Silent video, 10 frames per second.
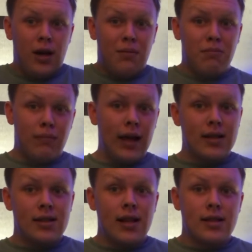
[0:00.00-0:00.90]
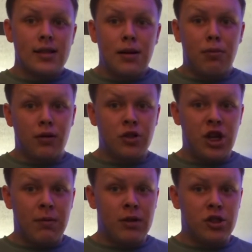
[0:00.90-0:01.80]
makes sense they put the
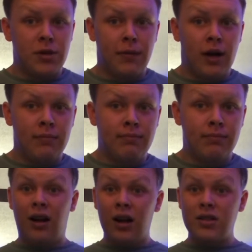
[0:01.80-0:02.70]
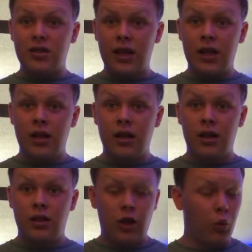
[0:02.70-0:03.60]
championship on him, and honestly,
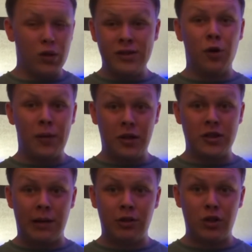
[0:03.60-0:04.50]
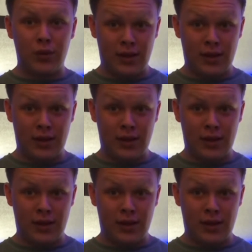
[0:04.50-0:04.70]
there was no better time to do it